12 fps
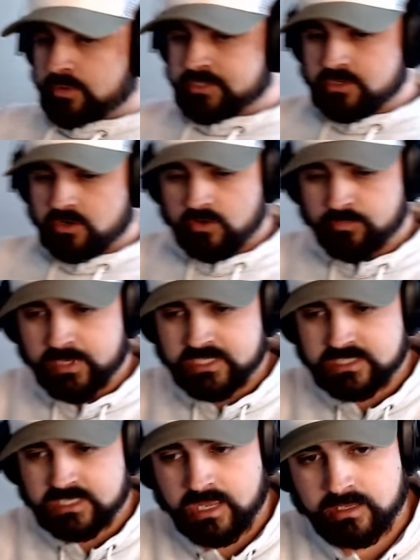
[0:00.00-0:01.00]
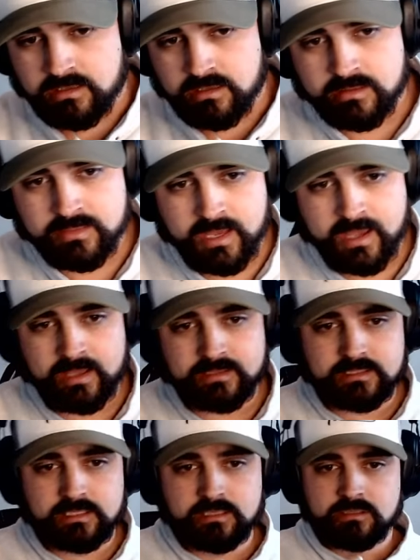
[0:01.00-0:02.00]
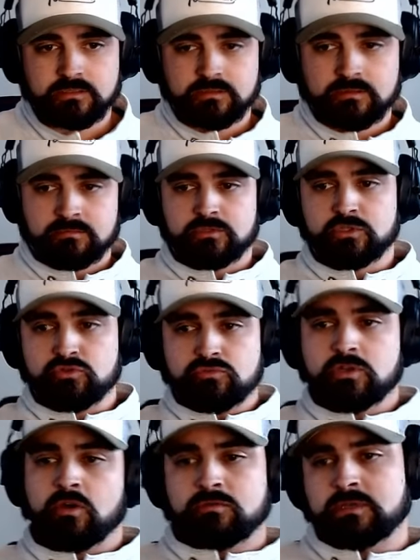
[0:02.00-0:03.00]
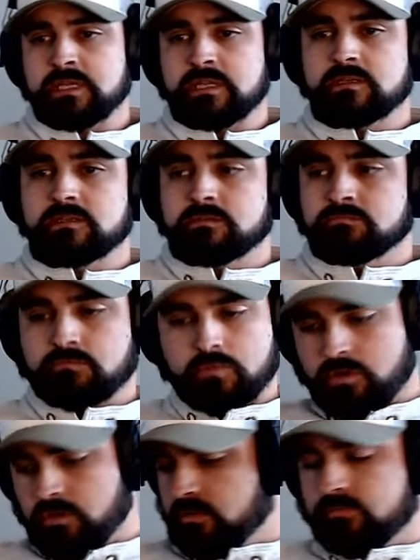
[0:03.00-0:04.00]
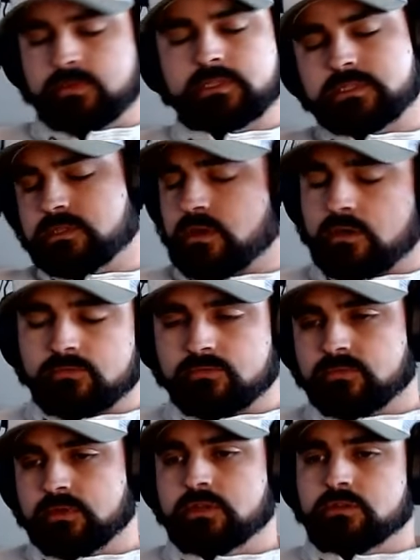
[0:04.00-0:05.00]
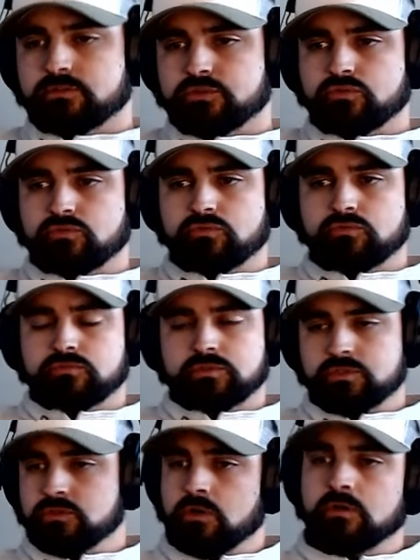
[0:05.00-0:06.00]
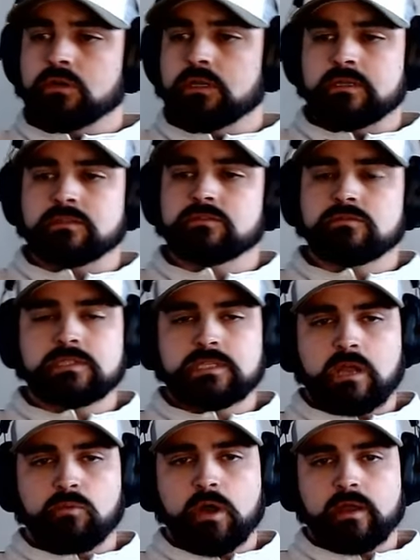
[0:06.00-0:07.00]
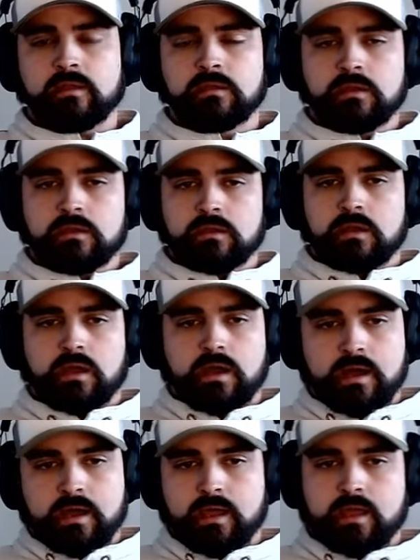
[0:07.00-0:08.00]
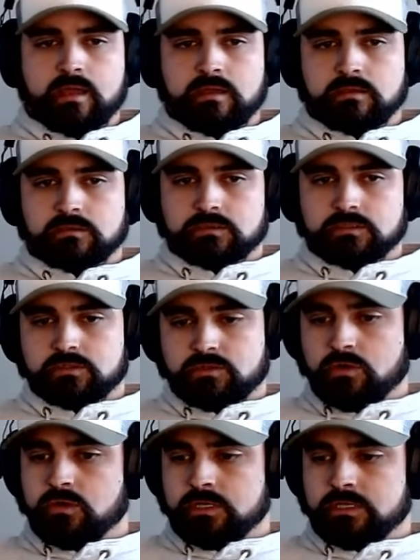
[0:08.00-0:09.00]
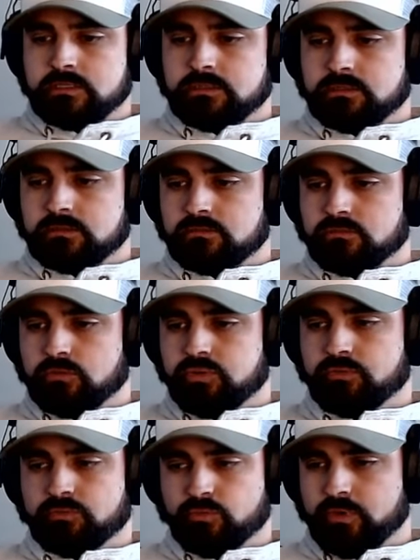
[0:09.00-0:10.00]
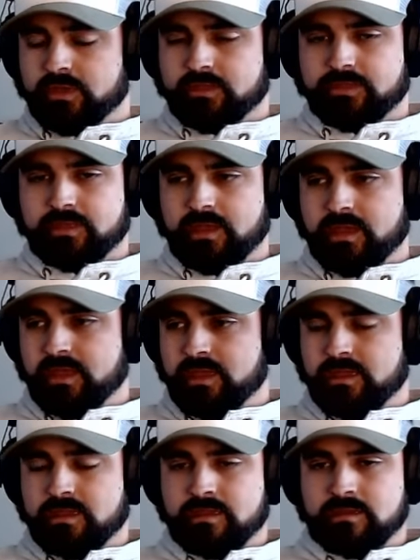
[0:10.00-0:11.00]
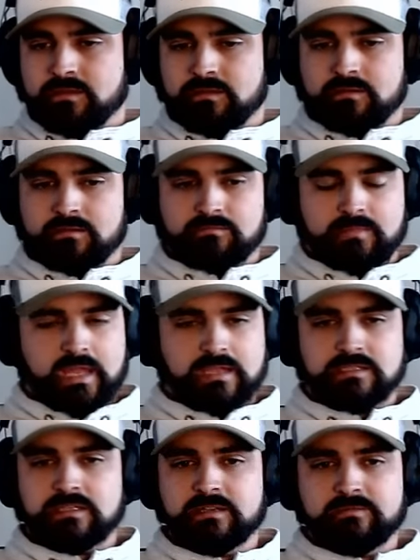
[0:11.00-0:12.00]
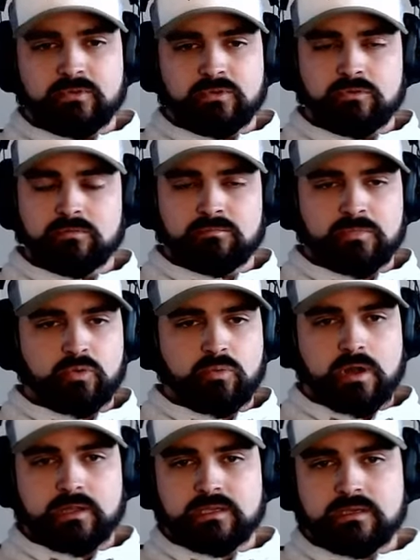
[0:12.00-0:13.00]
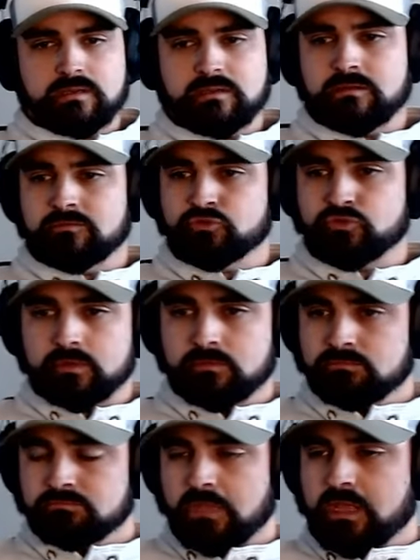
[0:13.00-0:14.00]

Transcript: want to start off by saying that you don't need all of this stuff to start into DIY. I started with a 18-volt Milwaukee drill